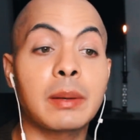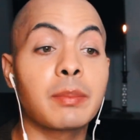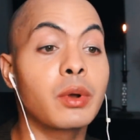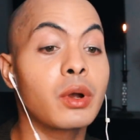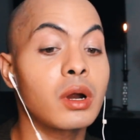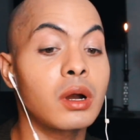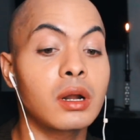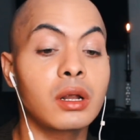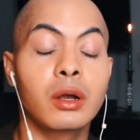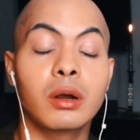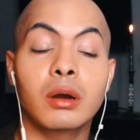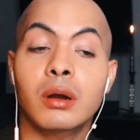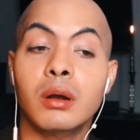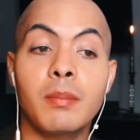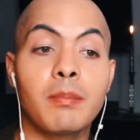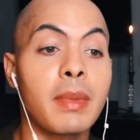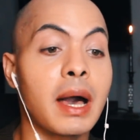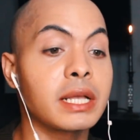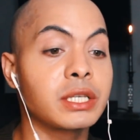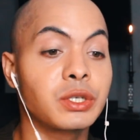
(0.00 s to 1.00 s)
I'm girl,
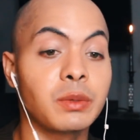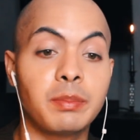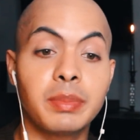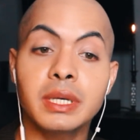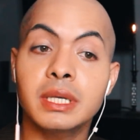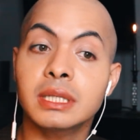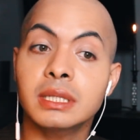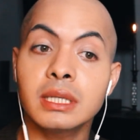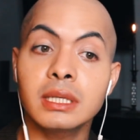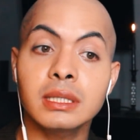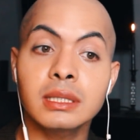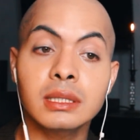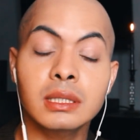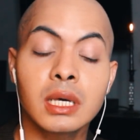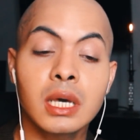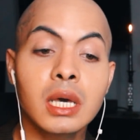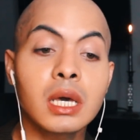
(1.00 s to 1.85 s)
mind your business,